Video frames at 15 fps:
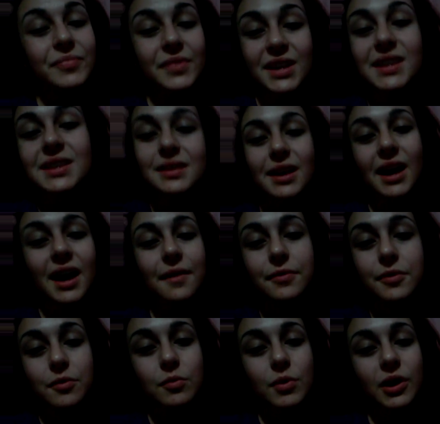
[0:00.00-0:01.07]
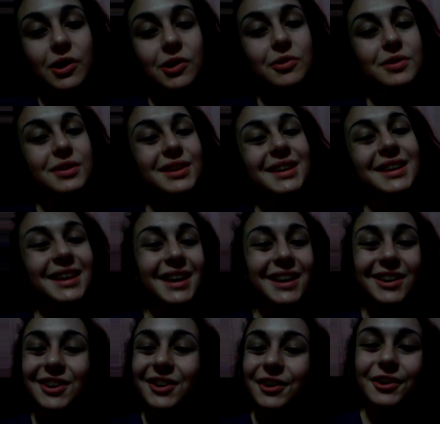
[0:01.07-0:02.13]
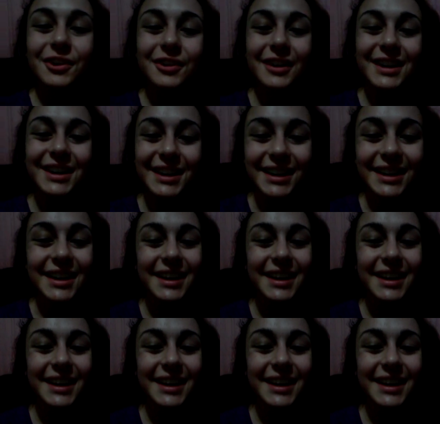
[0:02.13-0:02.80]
this half the world can't do already,